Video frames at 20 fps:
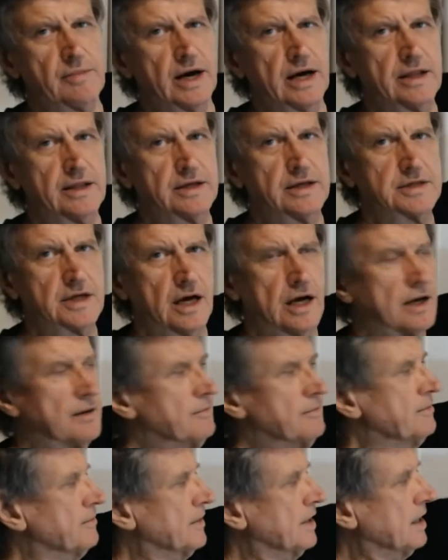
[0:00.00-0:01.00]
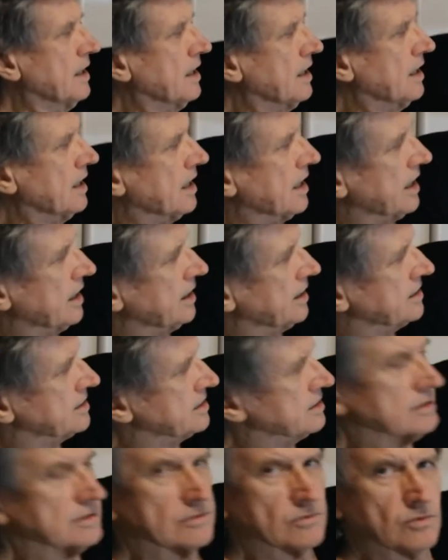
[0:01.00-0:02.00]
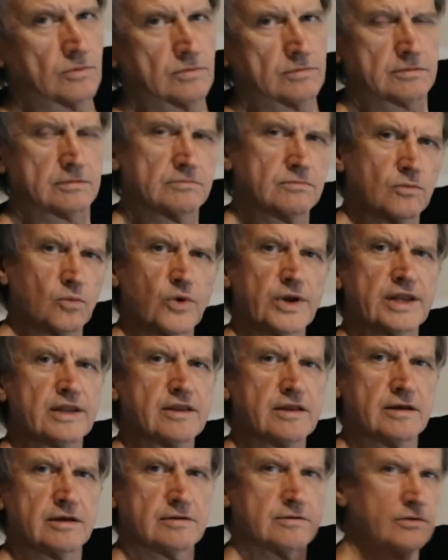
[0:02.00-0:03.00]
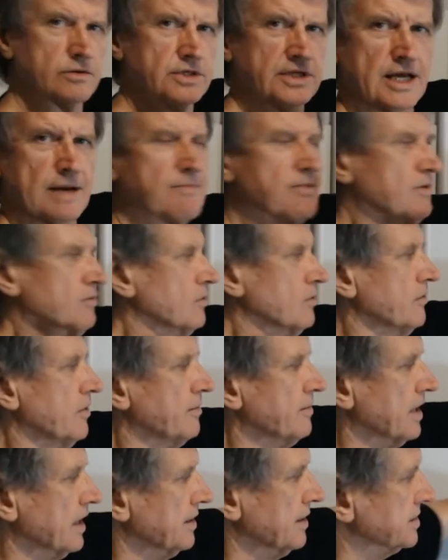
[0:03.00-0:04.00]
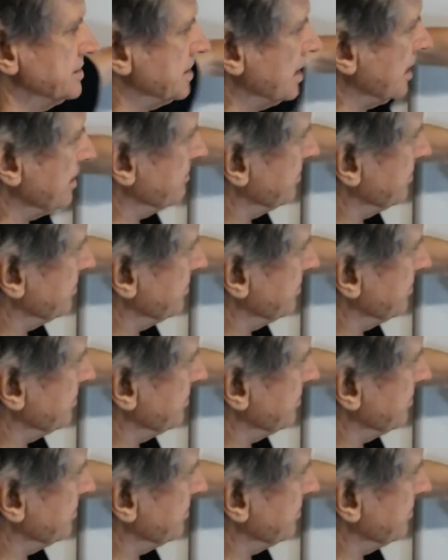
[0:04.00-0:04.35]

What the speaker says: the same, and its width or depth would remain the same, but